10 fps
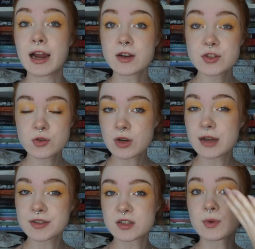I also
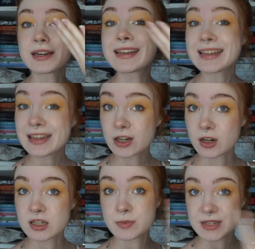got this one
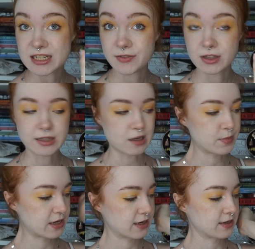here specifically
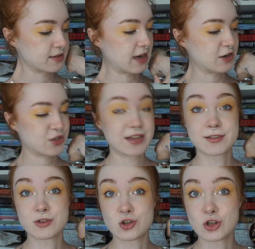because I just had
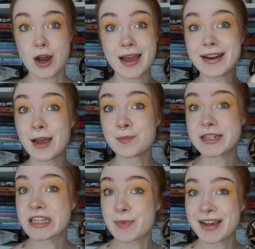this giant
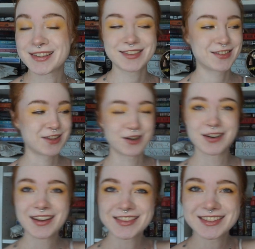empty space, so
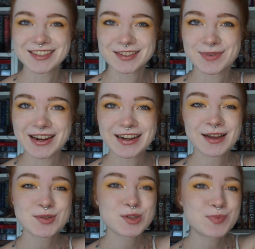this is my
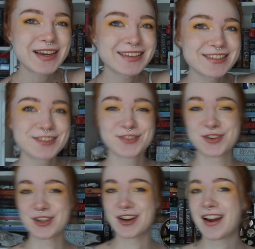space
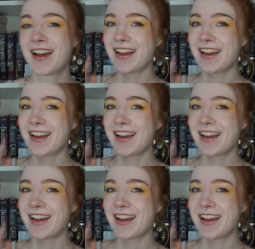filler.